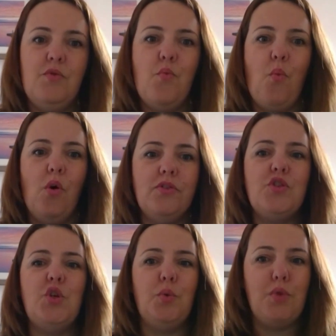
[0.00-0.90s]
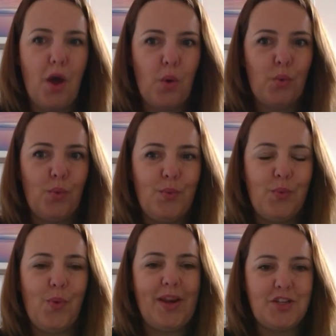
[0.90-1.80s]
once you know
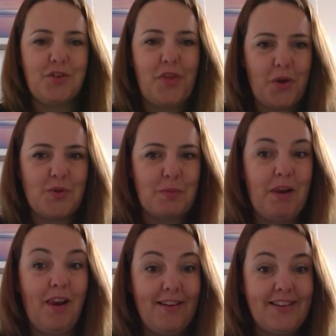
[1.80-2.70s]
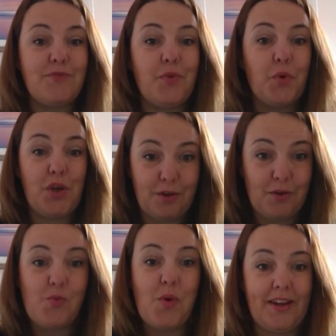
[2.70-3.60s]
which of those applies for you
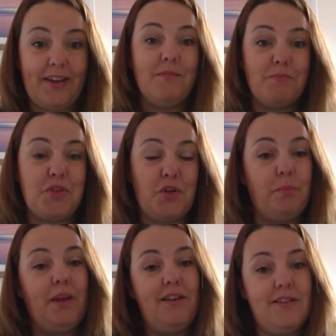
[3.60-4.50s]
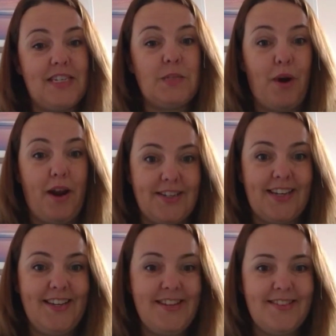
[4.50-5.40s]
when it comes to your Pilates
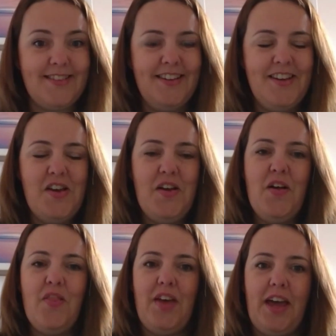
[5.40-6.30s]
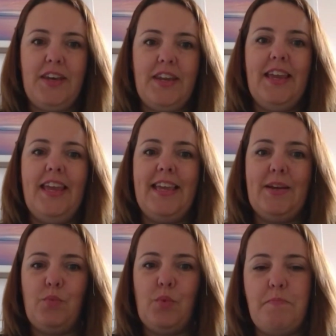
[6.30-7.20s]
practice, then it
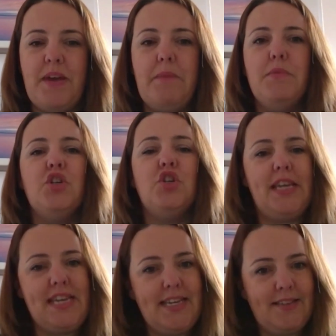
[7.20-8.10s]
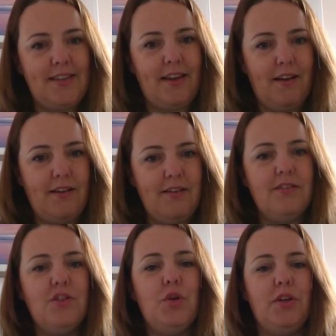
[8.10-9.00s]
will be much easier
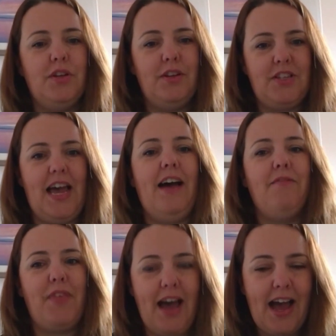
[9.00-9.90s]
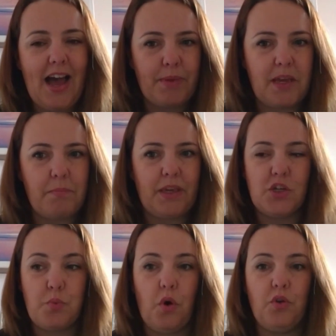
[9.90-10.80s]
to have that habit, because
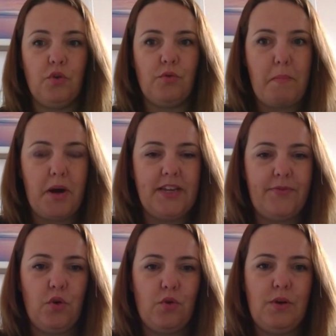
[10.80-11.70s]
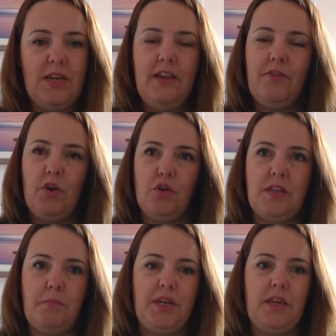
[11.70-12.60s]
what you're if you're
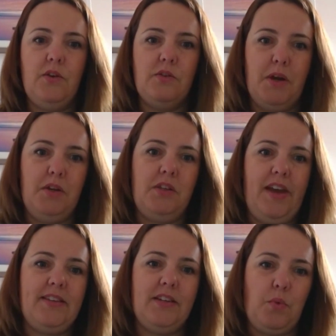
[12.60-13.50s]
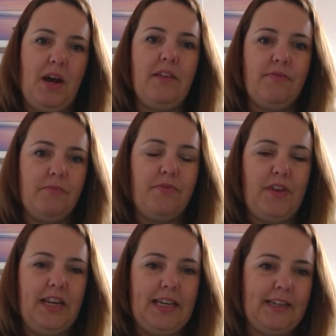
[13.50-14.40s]
somebody who's motivated away from
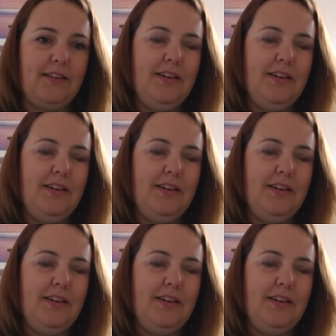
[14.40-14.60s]
feeling,